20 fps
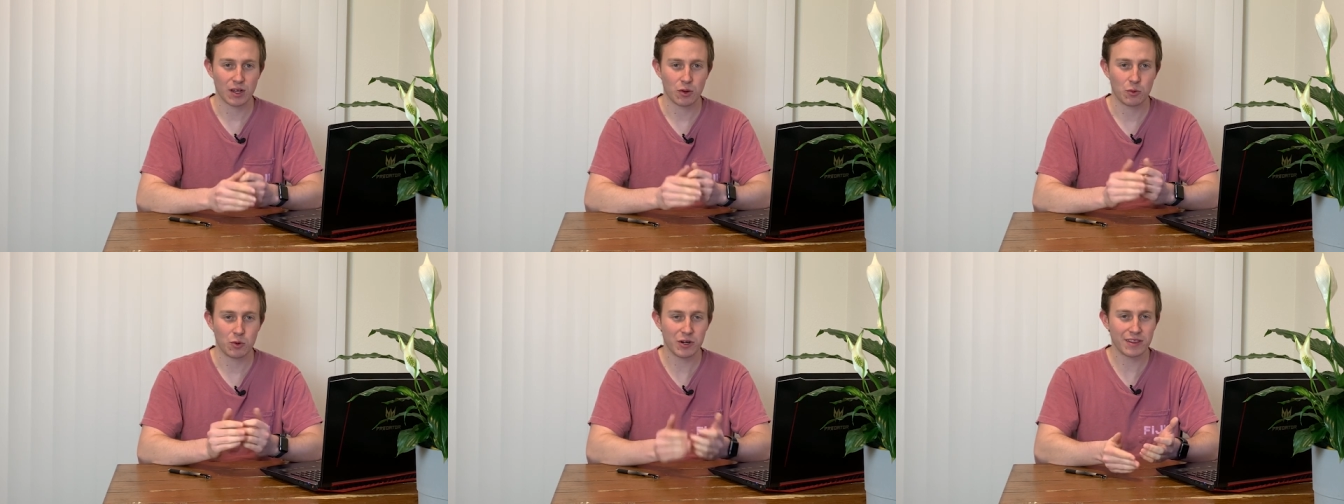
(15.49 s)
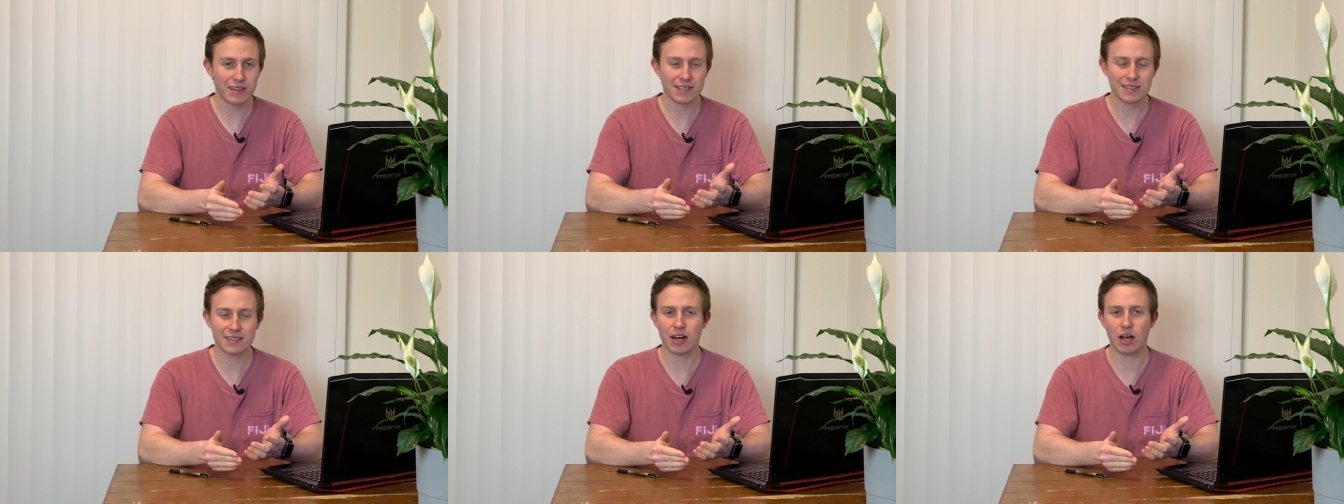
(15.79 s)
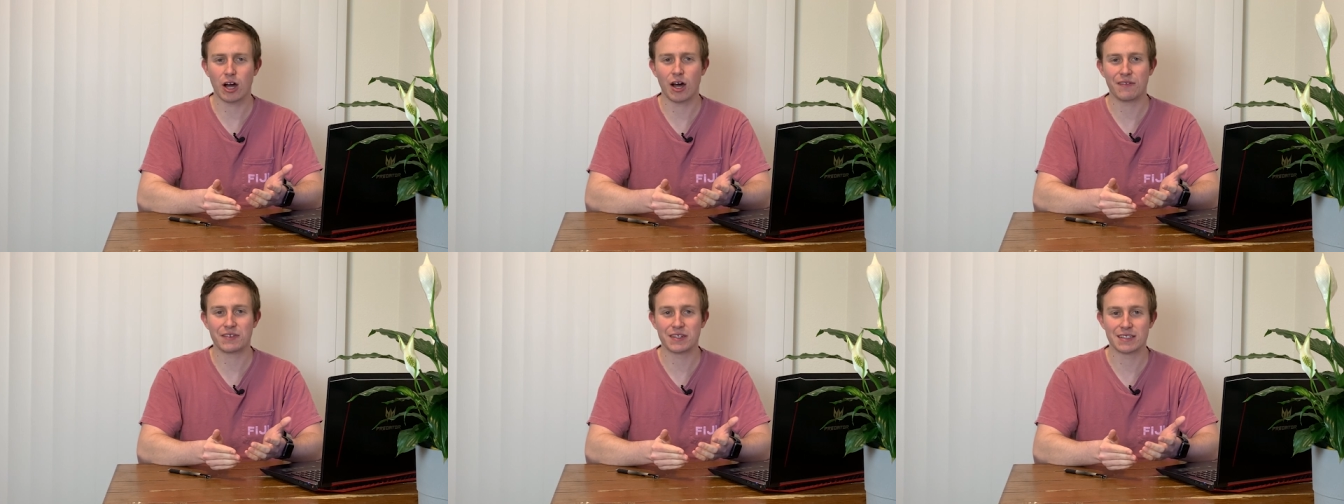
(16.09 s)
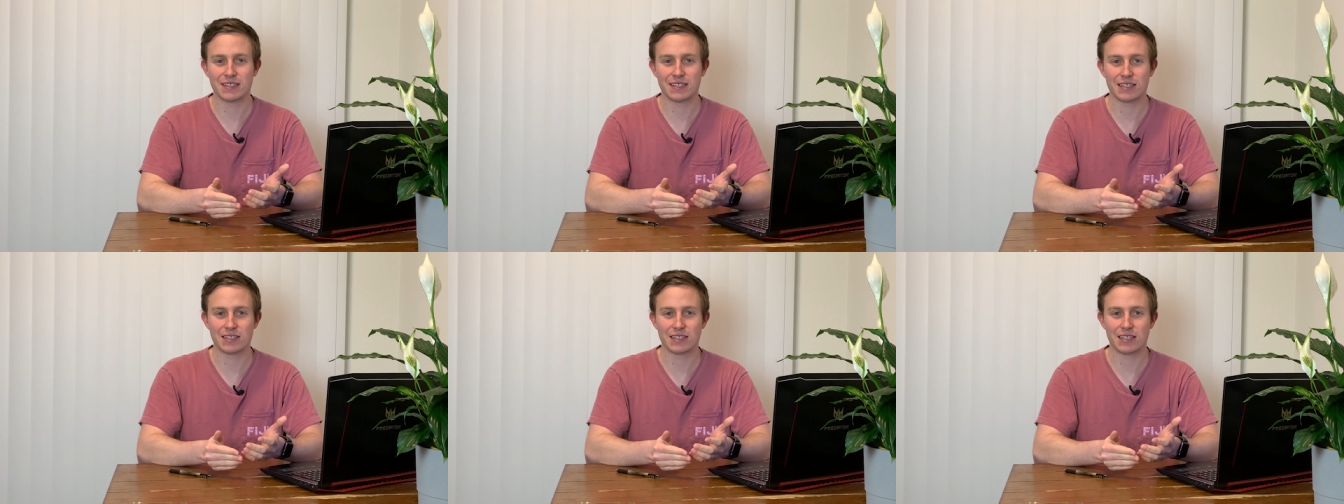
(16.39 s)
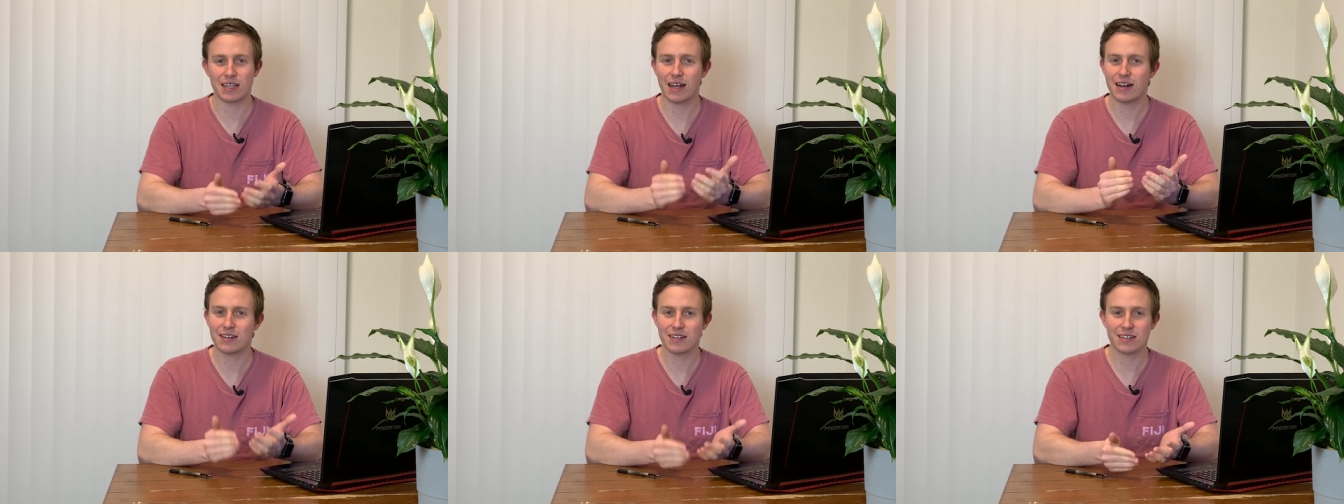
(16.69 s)
One of the things that I often see is
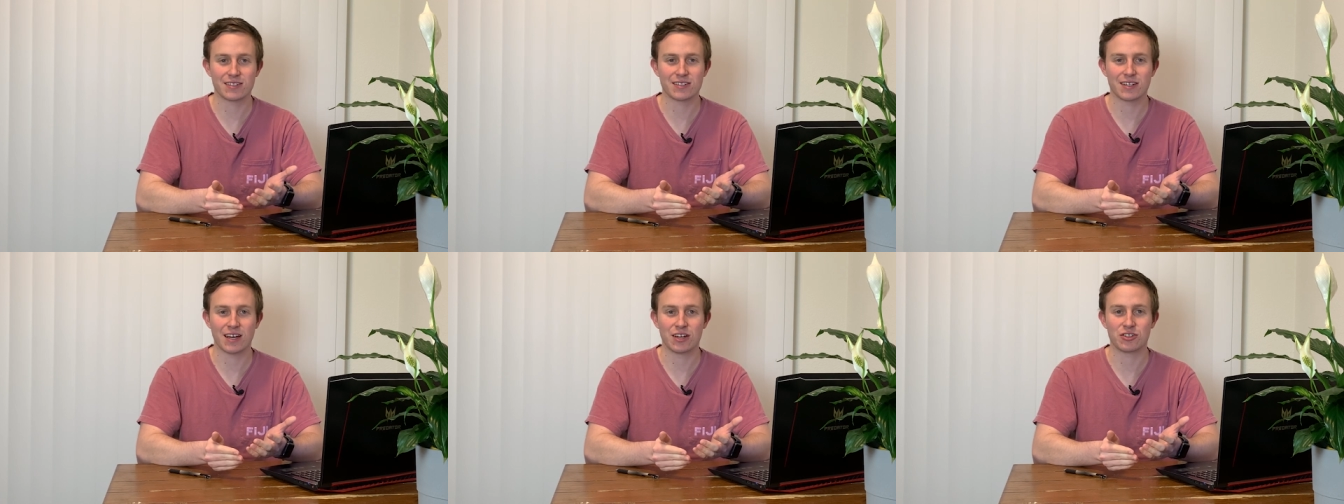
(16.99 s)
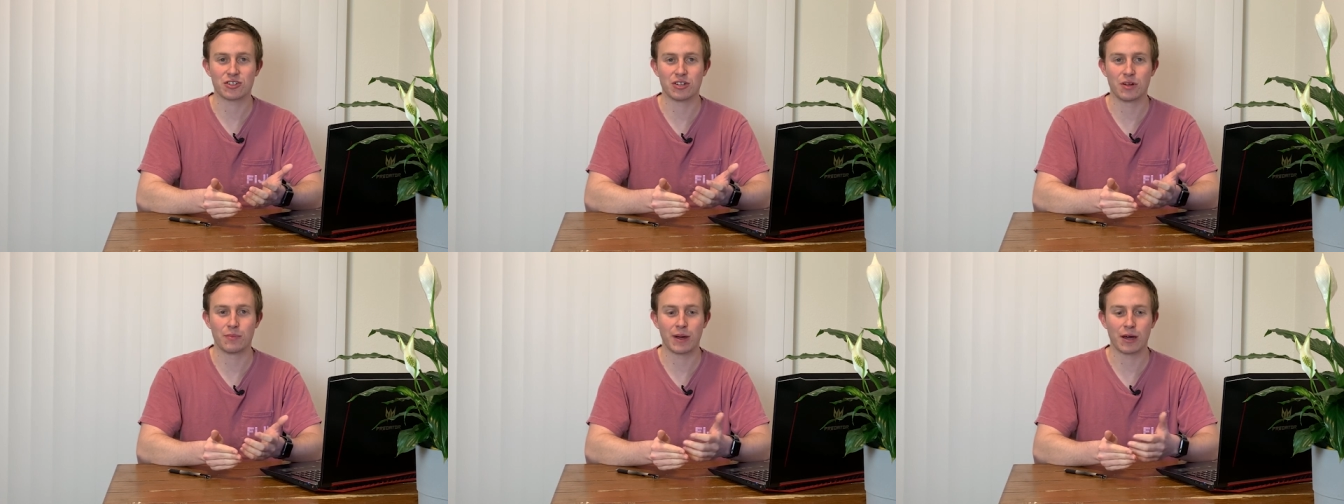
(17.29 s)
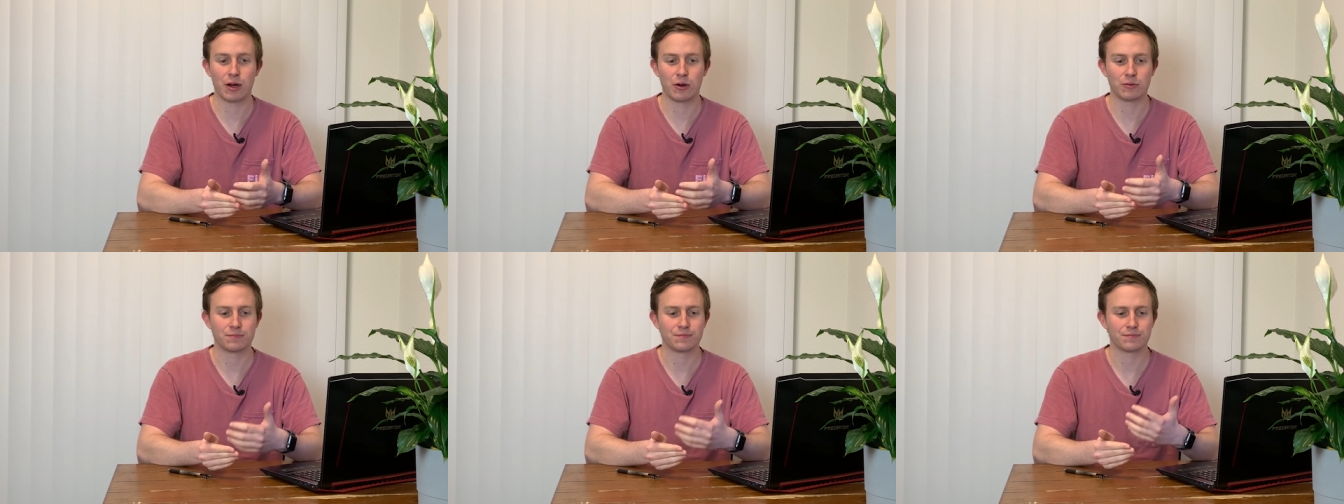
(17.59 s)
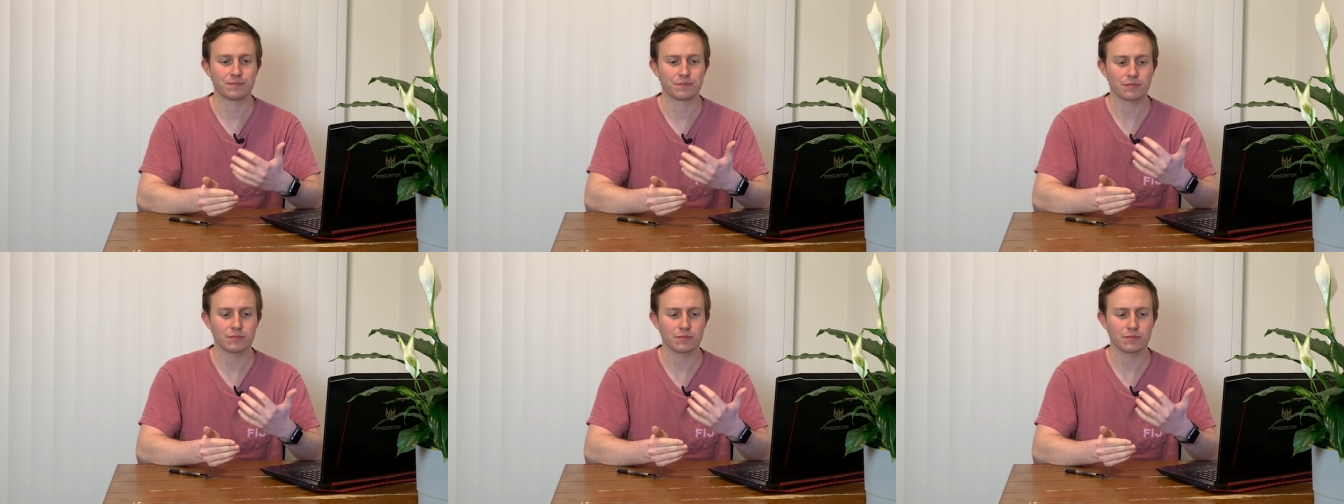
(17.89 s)
a lot of discussion about